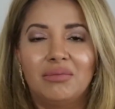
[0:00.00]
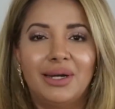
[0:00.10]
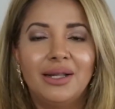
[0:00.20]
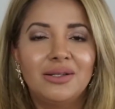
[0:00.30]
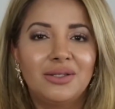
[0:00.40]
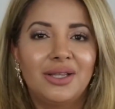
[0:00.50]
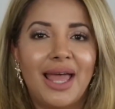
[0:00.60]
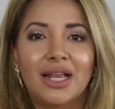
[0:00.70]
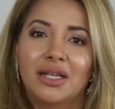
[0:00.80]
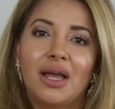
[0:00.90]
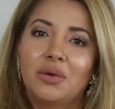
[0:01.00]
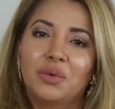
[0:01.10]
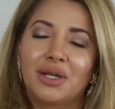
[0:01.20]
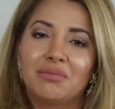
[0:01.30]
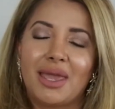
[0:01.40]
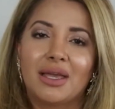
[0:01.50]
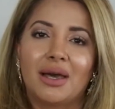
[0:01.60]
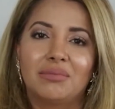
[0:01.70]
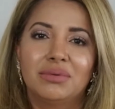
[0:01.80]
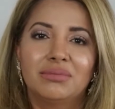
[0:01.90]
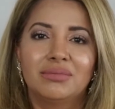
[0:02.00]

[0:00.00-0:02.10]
but I also like not wearing makeup.